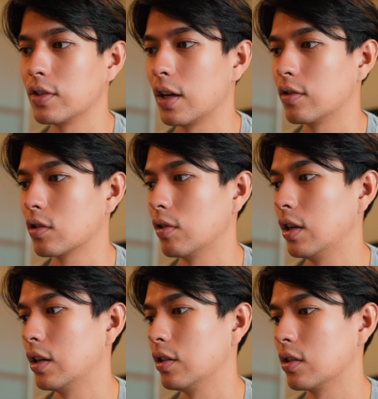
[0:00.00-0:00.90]
side of
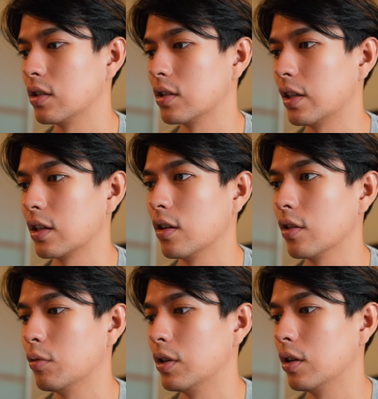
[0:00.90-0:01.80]
screen and you can select
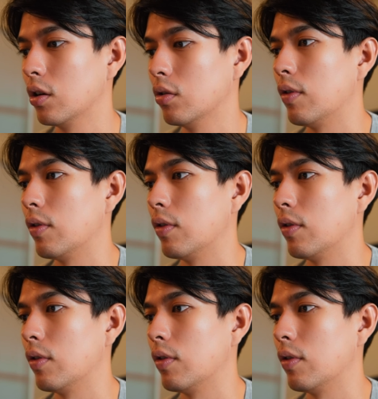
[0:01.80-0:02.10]
another window,